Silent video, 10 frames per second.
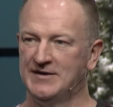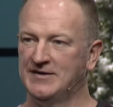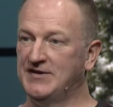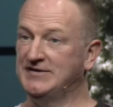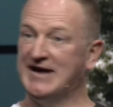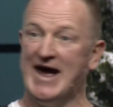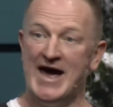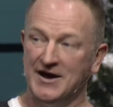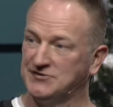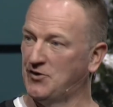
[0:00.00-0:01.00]
than to
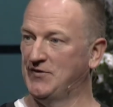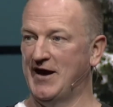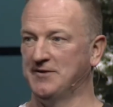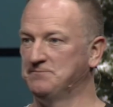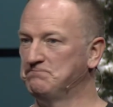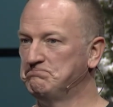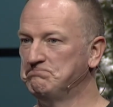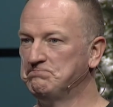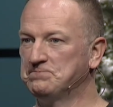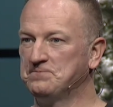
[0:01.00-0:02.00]
act on
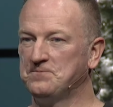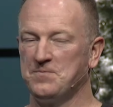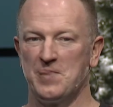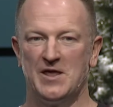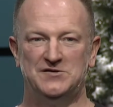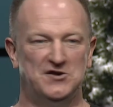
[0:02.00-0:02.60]
that.